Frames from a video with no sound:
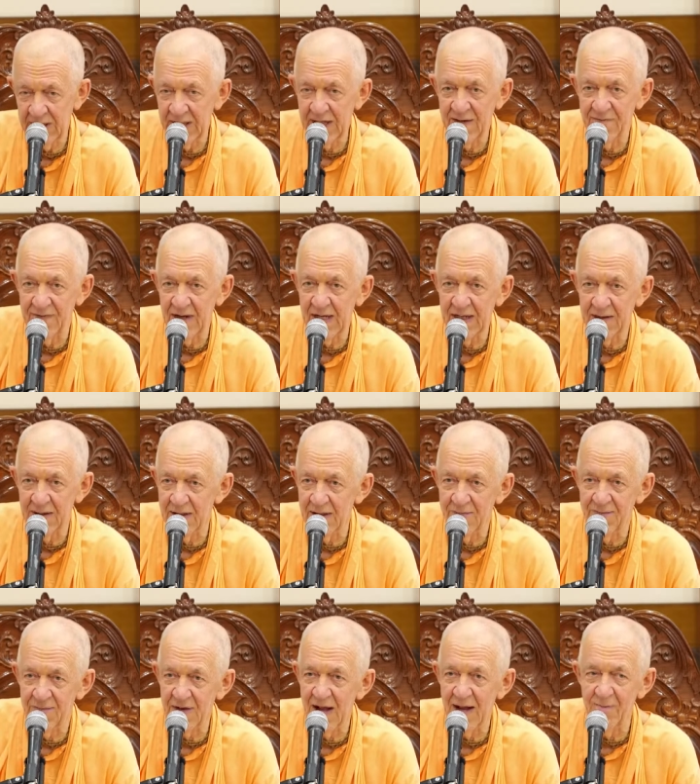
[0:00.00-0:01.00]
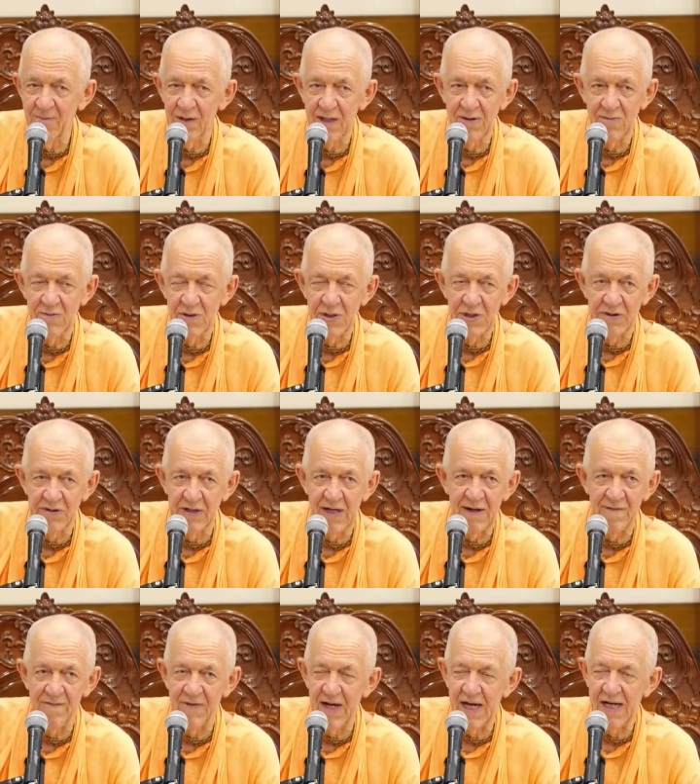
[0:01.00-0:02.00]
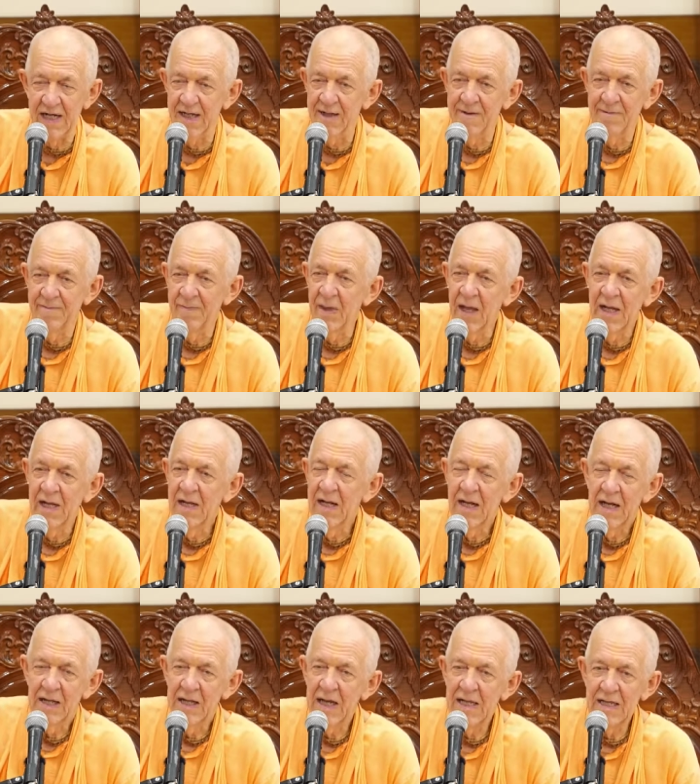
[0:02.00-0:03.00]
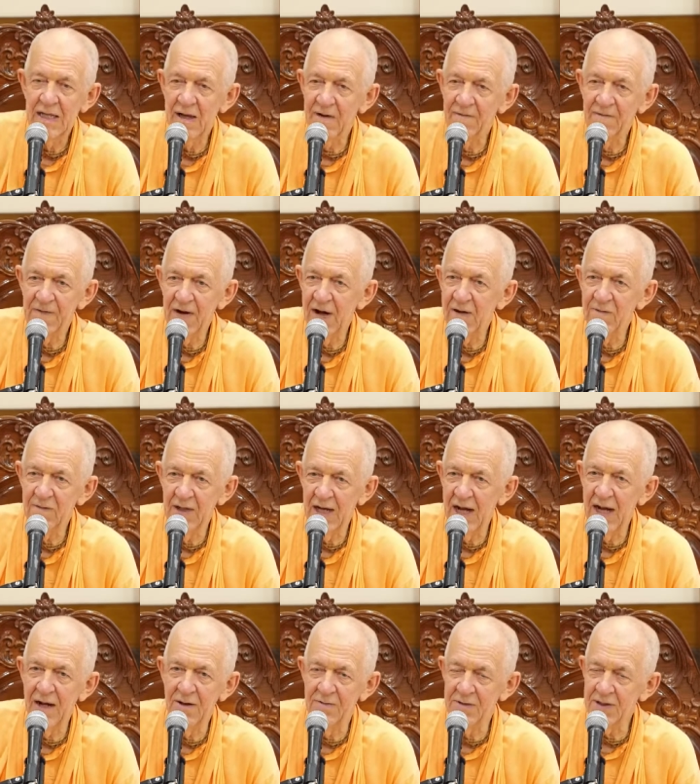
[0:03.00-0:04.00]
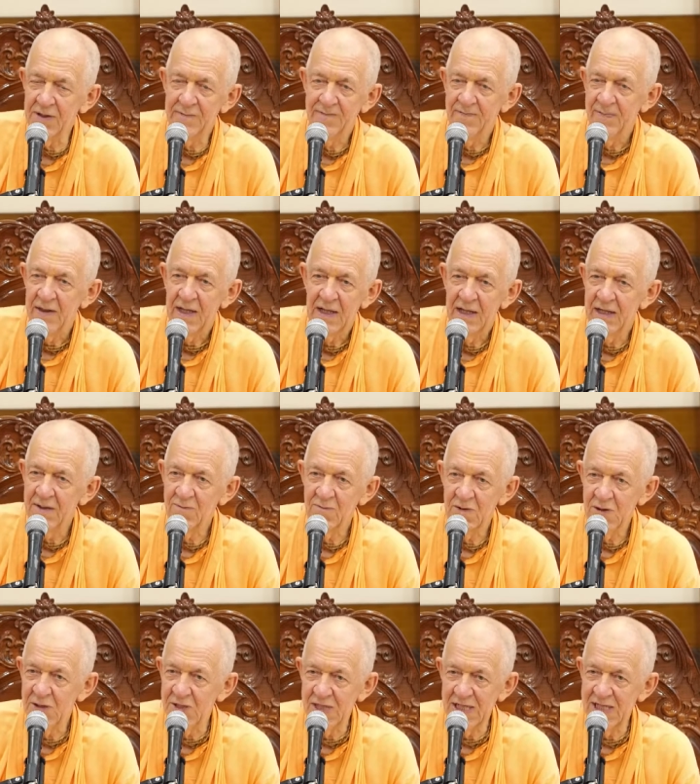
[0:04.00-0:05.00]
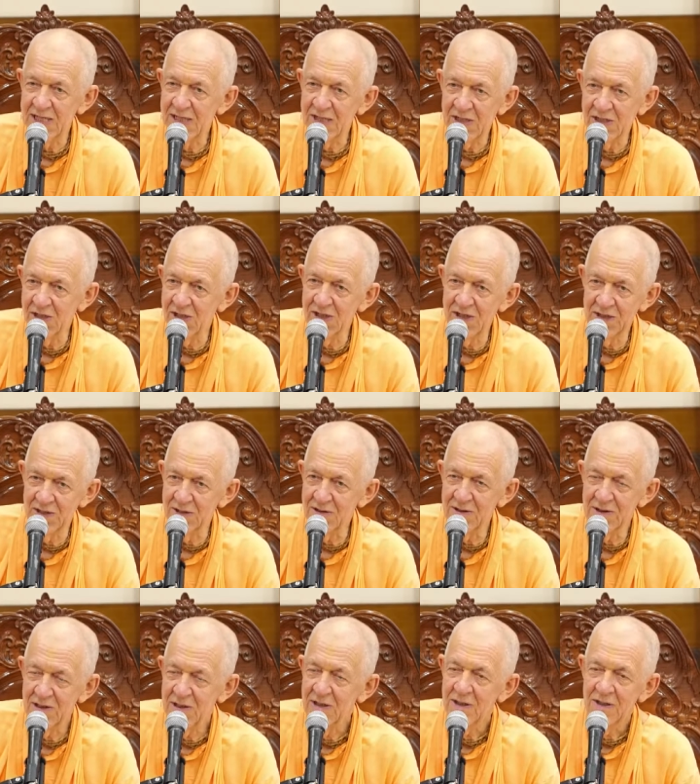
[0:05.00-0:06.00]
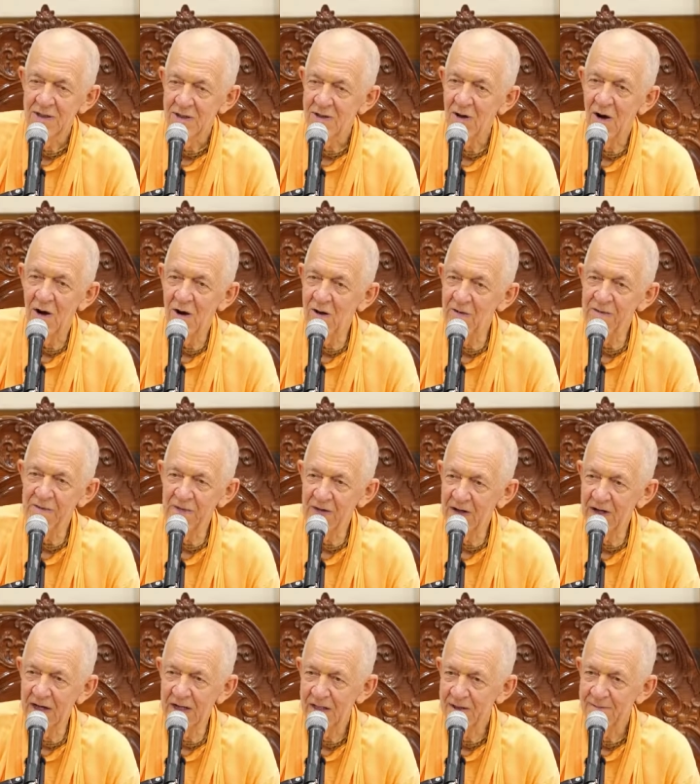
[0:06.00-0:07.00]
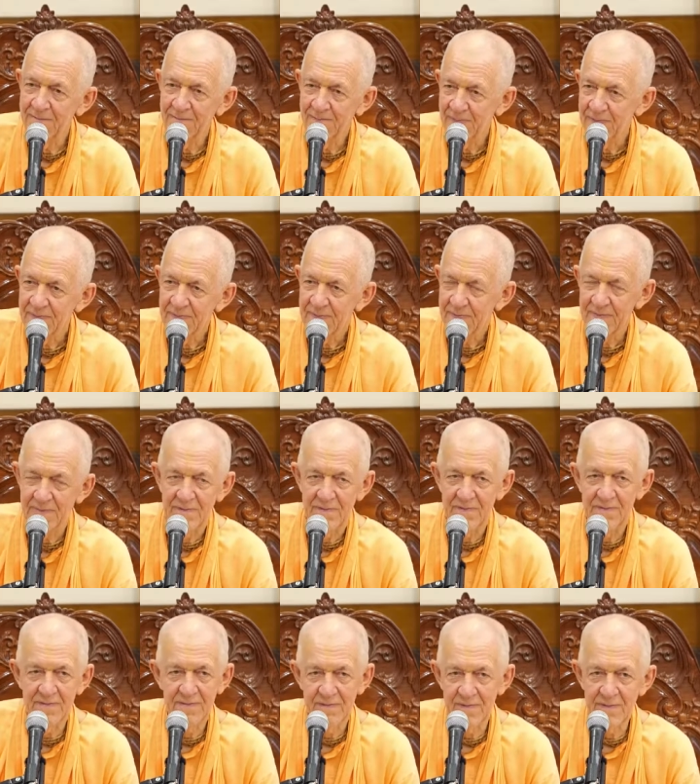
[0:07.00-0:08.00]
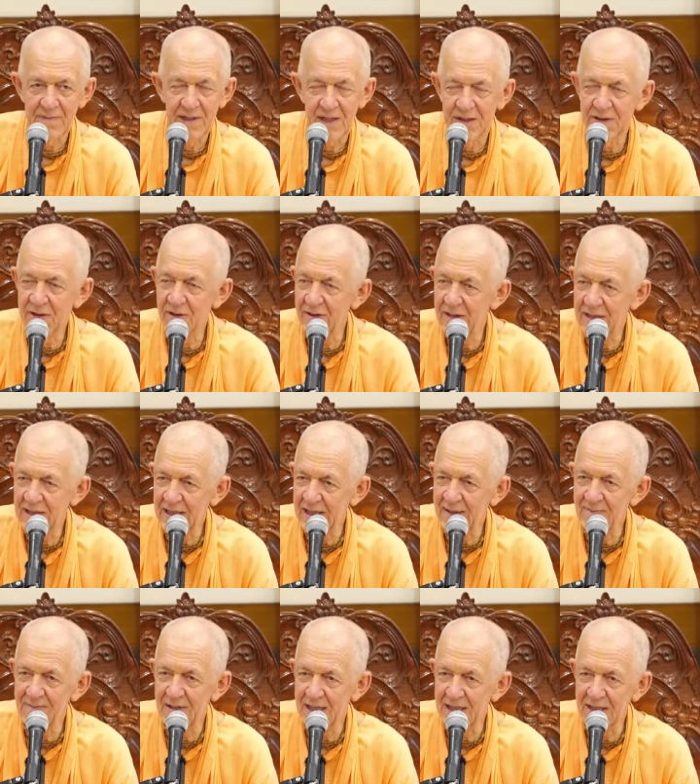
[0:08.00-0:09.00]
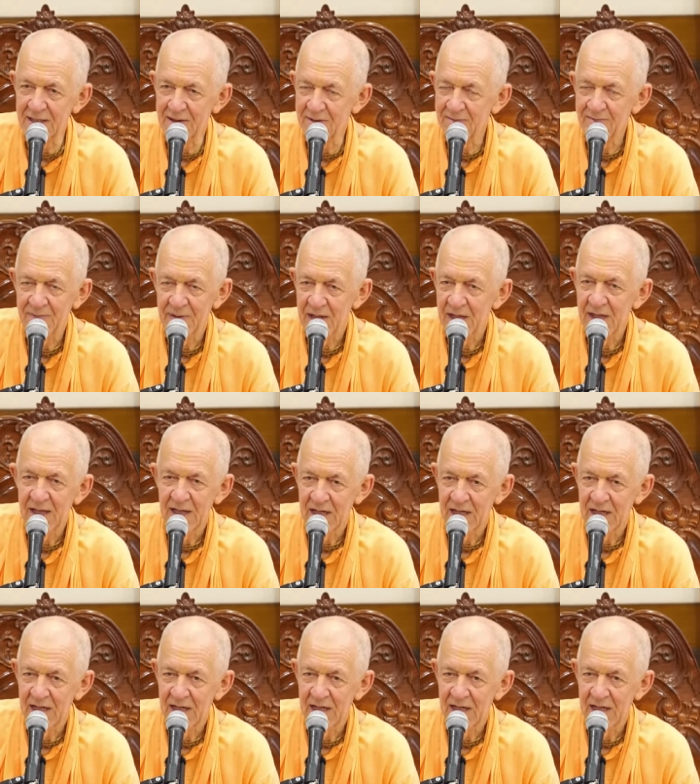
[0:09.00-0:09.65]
were grieving, the family was grieving. Then they found out it was their turn to offer to the demon.